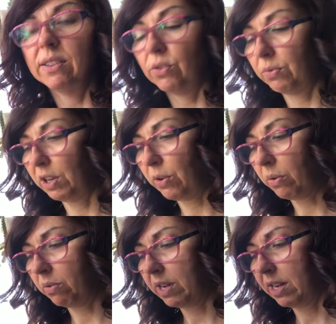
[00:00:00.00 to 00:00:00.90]

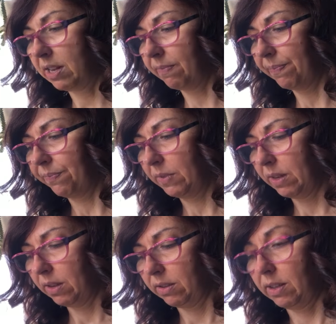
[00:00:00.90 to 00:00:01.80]
trigona,
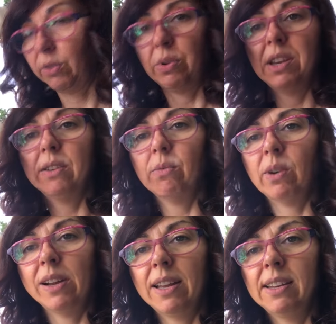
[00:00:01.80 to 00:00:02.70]
the green
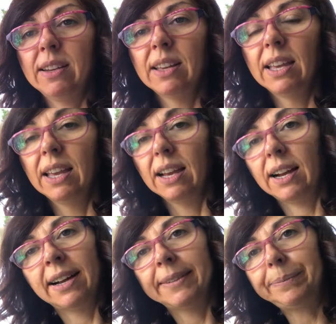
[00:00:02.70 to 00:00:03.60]
one.
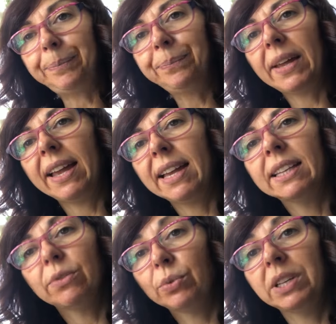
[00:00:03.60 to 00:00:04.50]
I had
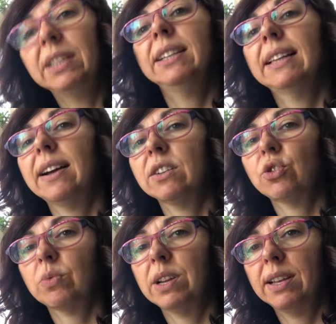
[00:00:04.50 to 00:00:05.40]
a really
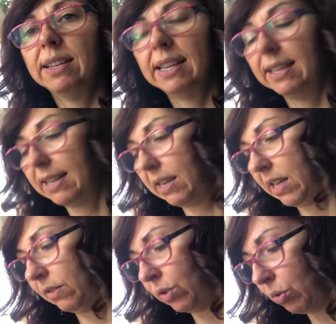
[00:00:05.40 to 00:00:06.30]
large one, and then
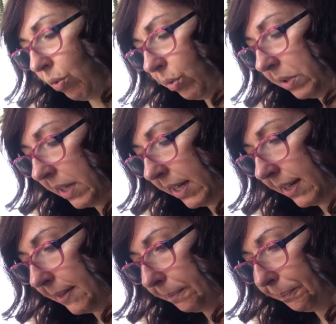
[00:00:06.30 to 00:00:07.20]
I sold
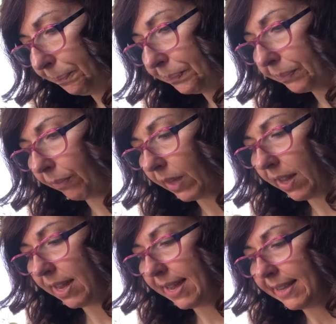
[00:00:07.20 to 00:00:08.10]
it,
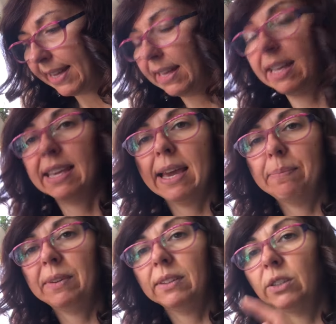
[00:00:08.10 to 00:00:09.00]
and then I
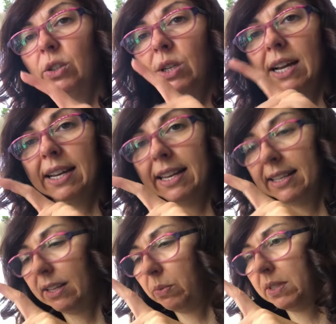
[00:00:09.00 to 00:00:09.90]
kept a little cutting
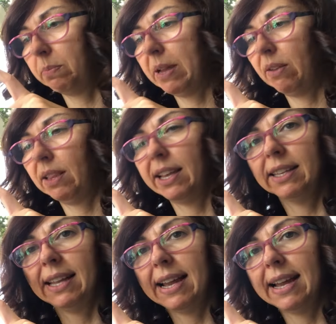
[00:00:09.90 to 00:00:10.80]
that was about
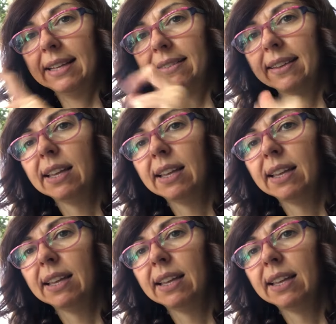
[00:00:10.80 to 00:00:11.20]
like that.